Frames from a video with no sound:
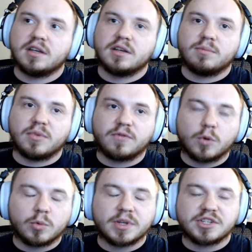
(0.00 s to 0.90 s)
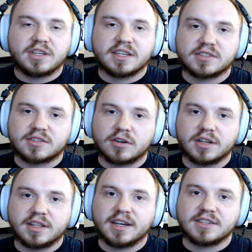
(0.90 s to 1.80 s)
Before we get
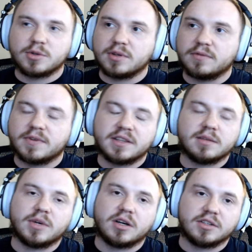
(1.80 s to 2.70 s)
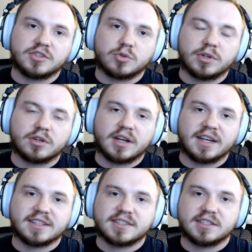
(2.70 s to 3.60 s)
started, guys, you can find them on Twitter
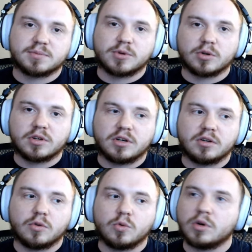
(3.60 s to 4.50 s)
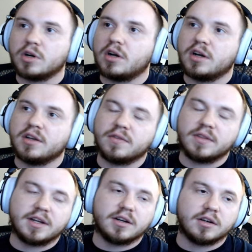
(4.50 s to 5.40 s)
at Sense protocol or on
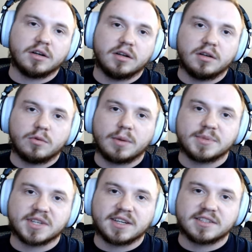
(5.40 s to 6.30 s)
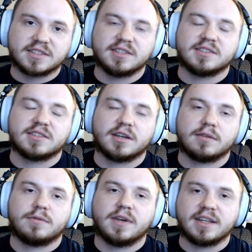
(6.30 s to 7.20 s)
their website,
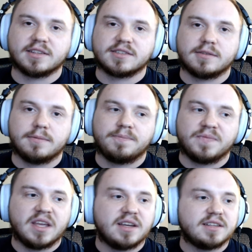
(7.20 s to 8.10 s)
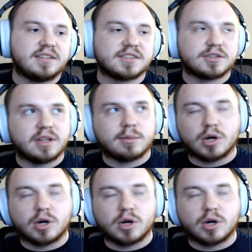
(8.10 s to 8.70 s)
sense.finance disclaimer